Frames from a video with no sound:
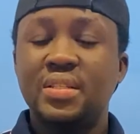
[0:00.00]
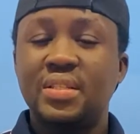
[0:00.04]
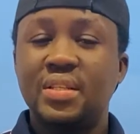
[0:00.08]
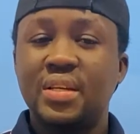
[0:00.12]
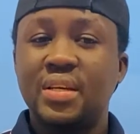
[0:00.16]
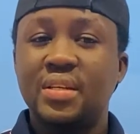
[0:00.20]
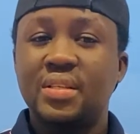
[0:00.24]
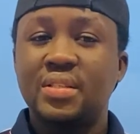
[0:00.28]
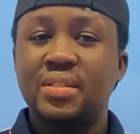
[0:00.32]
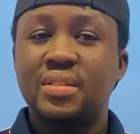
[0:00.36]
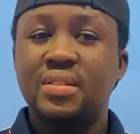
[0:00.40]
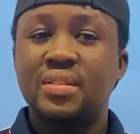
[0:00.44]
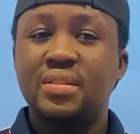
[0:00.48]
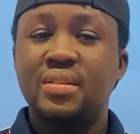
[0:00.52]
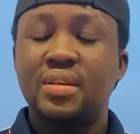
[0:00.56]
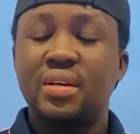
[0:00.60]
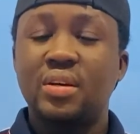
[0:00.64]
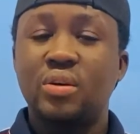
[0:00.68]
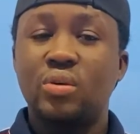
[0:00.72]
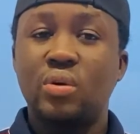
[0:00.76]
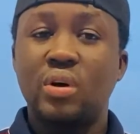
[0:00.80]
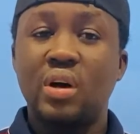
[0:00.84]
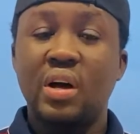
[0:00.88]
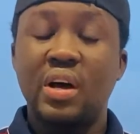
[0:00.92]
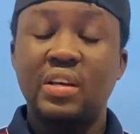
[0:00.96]
Test
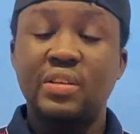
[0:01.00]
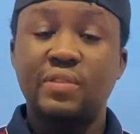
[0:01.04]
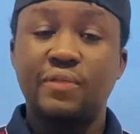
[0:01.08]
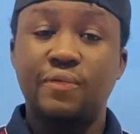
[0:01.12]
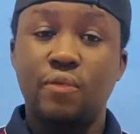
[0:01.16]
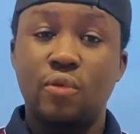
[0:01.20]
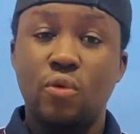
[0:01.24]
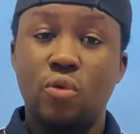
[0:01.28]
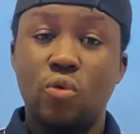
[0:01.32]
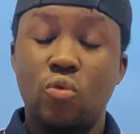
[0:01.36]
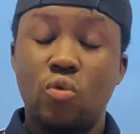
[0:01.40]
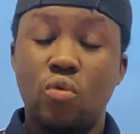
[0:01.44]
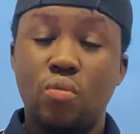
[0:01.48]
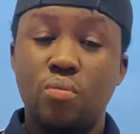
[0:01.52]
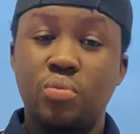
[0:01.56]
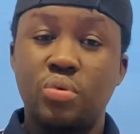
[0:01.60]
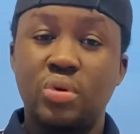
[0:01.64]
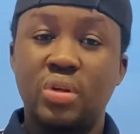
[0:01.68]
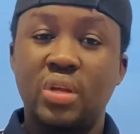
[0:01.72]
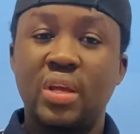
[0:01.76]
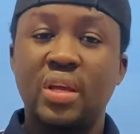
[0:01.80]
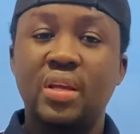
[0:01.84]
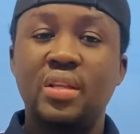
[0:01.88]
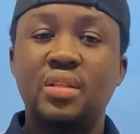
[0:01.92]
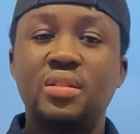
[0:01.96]
has 4
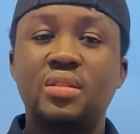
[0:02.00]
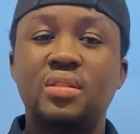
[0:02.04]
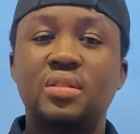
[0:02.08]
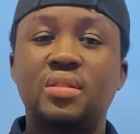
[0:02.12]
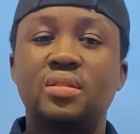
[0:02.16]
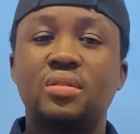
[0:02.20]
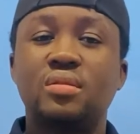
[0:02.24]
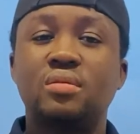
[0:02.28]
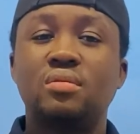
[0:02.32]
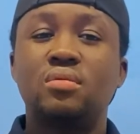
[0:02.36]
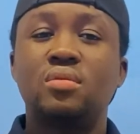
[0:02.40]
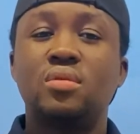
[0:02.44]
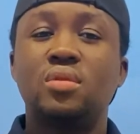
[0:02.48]
components.